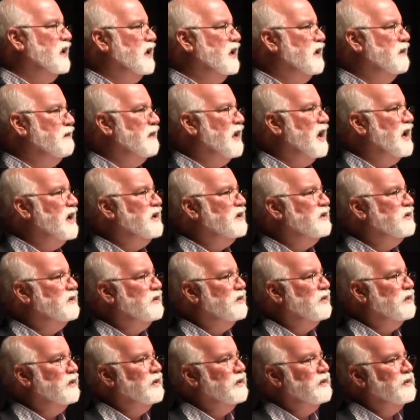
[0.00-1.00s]
and my
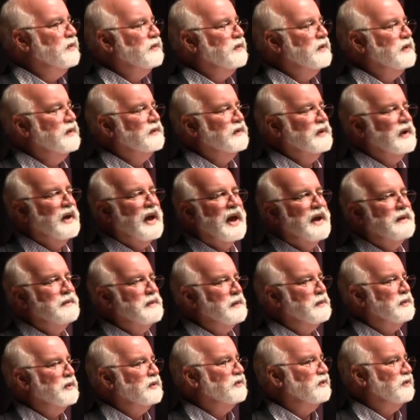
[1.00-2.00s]
truth is a gang
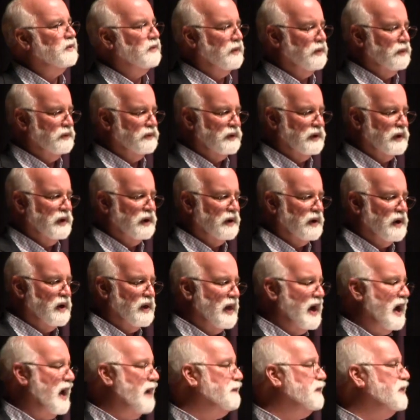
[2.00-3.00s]
member's truth, and it
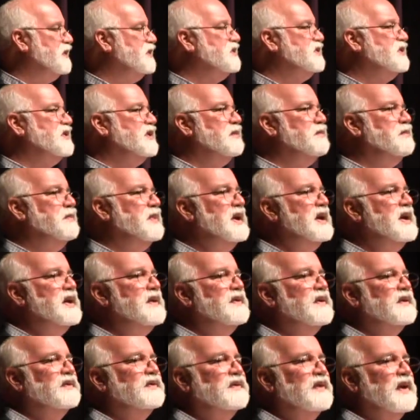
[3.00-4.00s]
all happens to be
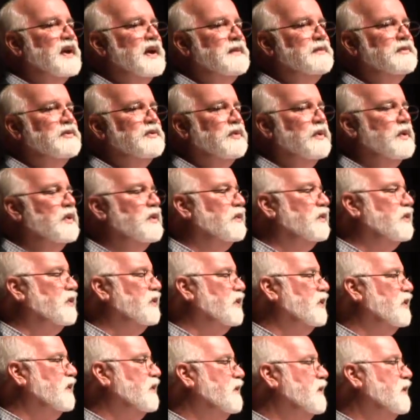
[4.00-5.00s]
the same truth.